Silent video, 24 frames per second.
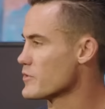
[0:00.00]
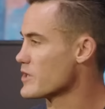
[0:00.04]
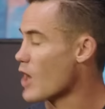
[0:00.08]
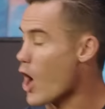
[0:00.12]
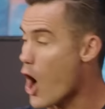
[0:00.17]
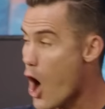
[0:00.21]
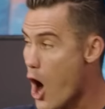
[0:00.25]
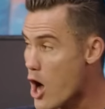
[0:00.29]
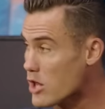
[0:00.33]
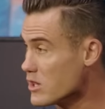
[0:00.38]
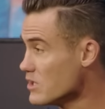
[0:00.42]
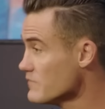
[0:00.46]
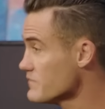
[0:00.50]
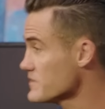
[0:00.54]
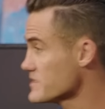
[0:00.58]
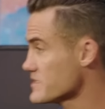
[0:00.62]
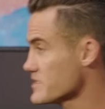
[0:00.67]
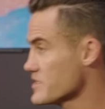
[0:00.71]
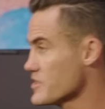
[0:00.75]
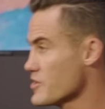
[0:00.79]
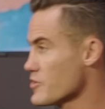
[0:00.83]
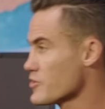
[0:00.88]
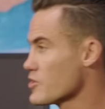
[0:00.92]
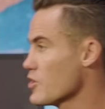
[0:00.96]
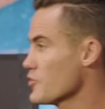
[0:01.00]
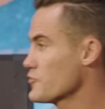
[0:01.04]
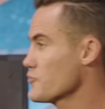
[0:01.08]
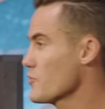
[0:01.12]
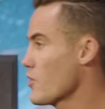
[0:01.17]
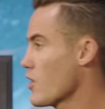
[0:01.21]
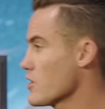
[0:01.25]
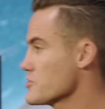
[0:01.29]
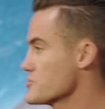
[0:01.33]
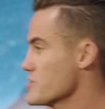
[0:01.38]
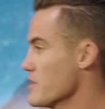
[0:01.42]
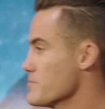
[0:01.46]
and all of us in here go through
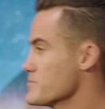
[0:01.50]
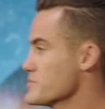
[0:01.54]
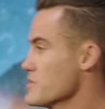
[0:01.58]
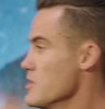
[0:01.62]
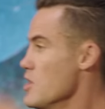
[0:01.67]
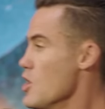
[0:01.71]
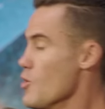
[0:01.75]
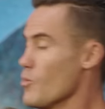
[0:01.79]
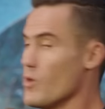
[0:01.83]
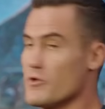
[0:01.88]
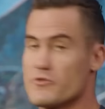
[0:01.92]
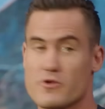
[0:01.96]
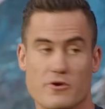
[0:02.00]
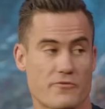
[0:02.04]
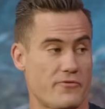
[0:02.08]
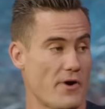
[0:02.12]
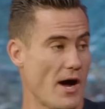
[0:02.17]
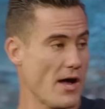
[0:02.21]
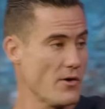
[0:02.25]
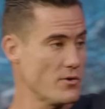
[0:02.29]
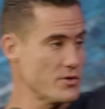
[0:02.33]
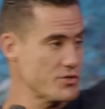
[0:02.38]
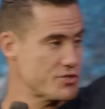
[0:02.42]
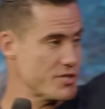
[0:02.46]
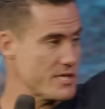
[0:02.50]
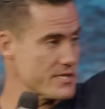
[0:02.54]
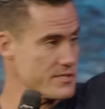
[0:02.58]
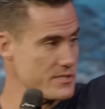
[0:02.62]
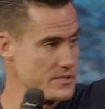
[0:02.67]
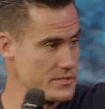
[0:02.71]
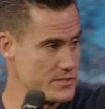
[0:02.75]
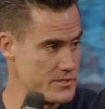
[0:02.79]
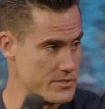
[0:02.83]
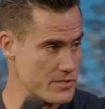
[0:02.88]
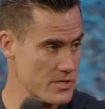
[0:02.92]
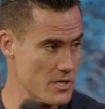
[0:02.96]
hardships. Whether you're following
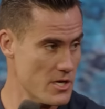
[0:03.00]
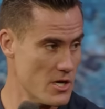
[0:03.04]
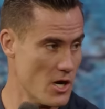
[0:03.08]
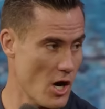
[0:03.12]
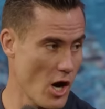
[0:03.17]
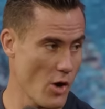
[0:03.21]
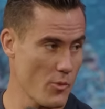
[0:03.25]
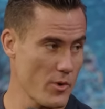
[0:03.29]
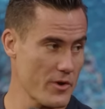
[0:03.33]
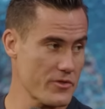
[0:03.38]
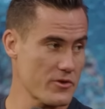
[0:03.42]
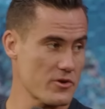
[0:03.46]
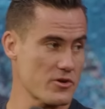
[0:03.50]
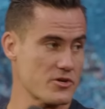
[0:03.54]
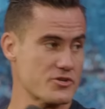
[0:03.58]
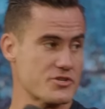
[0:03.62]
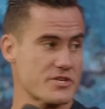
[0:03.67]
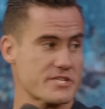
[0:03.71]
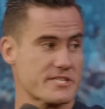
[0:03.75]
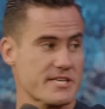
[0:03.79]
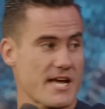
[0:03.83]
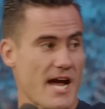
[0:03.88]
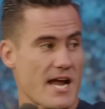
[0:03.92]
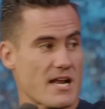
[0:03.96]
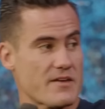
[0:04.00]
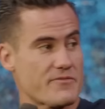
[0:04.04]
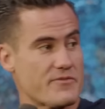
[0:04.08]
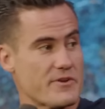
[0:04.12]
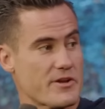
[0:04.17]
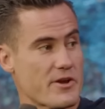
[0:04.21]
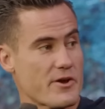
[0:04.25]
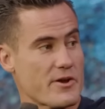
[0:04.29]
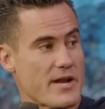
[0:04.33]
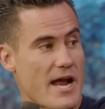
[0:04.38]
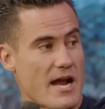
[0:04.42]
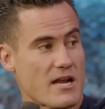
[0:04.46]
Jesus or whether you're just kind of
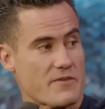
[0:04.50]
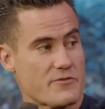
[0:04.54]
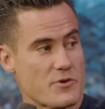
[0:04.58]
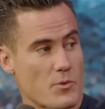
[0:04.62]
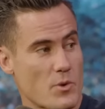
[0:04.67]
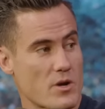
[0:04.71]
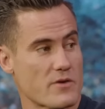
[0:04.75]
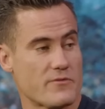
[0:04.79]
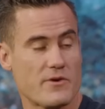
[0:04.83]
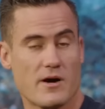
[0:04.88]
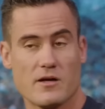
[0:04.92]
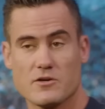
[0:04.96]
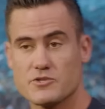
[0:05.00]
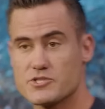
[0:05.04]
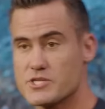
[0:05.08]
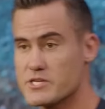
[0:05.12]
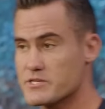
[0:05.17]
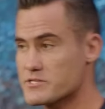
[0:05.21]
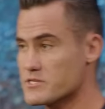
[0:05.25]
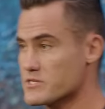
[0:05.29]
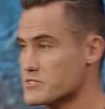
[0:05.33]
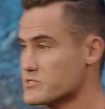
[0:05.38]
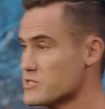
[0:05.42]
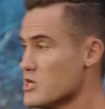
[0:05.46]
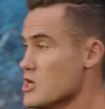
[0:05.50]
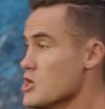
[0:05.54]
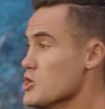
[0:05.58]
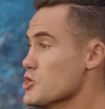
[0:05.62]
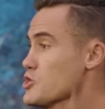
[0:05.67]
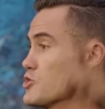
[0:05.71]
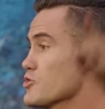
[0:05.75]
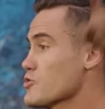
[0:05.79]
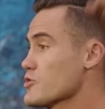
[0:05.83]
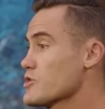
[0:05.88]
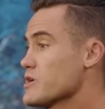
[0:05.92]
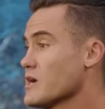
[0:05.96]
figuring out if you want to follow Jesus,
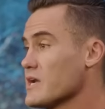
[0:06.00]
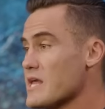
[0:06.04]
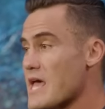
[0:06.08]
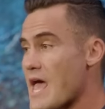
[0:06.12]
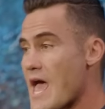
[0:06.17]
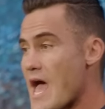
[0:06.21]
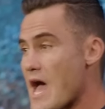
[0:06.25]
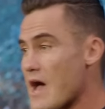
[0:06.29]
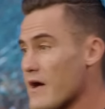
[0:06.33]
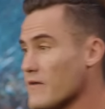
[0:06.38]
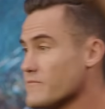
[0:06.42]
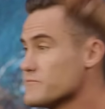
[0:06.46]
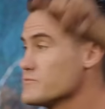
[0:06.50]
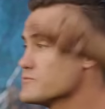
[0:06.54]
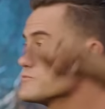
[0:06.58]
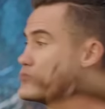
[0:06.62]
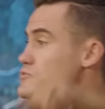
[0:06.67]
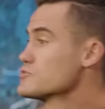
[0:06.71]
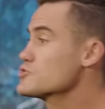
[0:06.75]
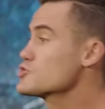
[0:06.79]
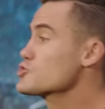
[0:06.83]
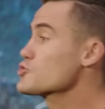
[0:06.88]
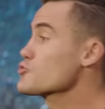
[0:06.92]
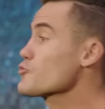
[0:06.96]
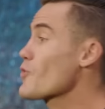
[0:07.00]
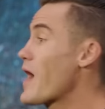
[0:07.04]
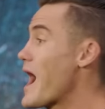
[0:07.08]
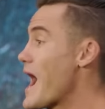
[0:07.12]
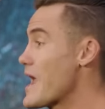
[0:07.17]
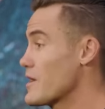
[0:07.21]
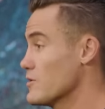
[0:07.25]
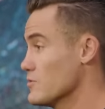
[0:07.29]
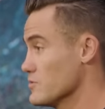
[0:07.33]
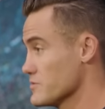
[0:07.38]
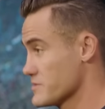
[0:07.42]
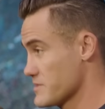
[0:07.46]
you're going to have
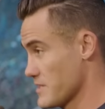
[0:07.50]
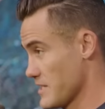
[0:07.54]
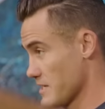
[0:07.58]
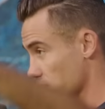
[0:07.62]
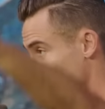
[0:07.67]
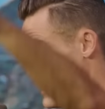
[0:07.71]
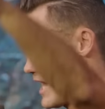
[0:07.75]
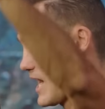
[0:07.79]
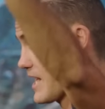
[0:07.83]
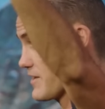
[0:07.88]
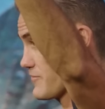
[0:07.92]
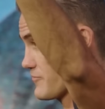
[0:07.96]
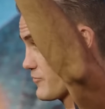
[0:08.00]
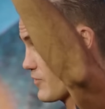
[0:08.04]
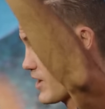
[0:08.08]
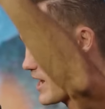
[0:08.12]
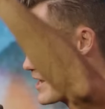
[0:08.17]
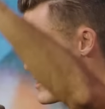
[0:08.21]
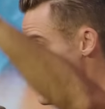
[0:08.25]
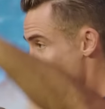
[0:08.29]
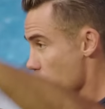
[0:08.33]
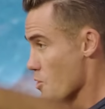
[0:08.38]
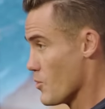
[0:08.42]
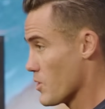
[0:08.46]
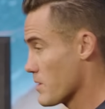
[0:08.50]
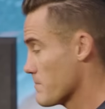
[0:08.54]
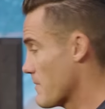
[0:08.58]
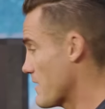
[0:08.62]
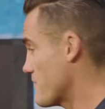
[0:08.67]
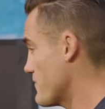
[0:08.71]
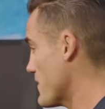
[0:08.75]
trials in life, right? One of my